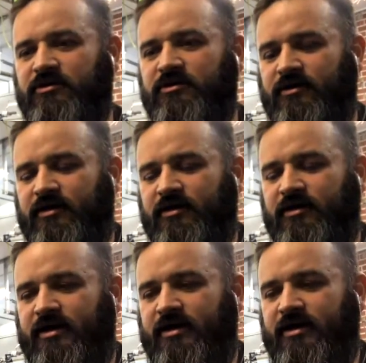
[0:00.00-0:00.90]
and
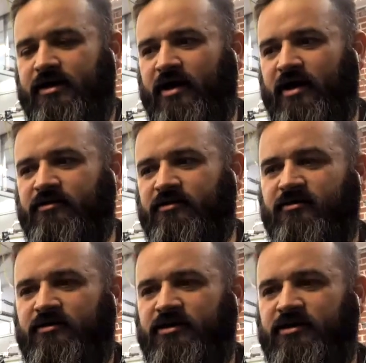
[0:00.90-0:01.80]
he's got like
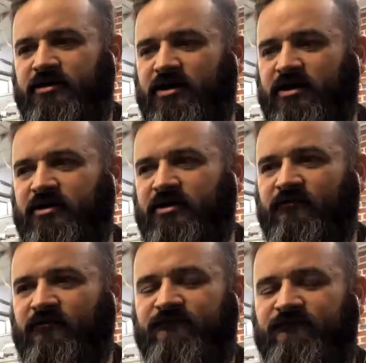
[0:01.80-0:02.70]

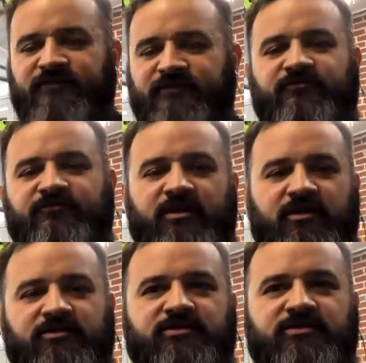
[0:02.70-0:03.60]
15 exotic
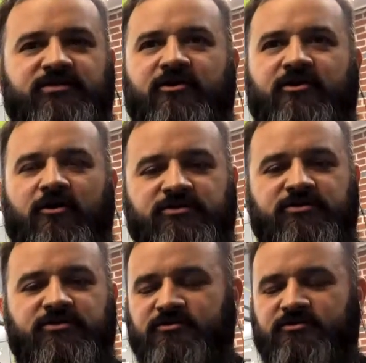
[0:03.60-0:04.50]
cars in
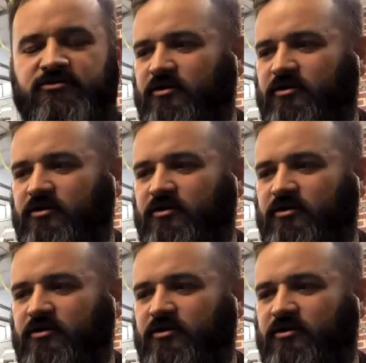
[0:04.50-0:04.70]
his garage.